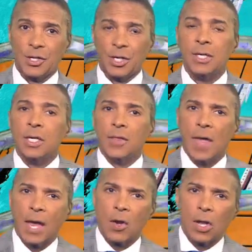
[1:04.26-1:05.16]
good.
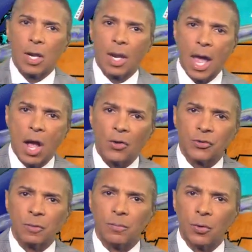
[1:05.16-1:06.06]
That
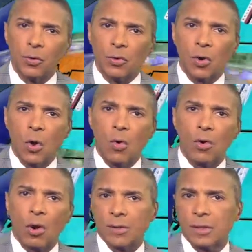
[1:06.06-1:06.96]
allows the brutal
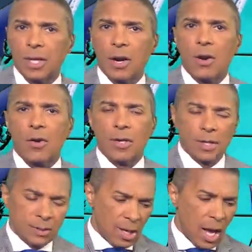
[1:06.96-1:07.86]
cold Arctic air
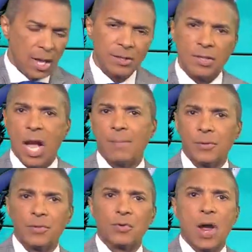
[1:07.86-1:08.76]
on top
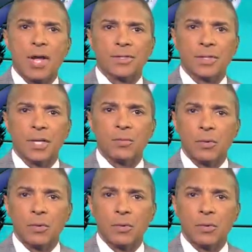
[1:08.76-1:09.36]
of the tri-state.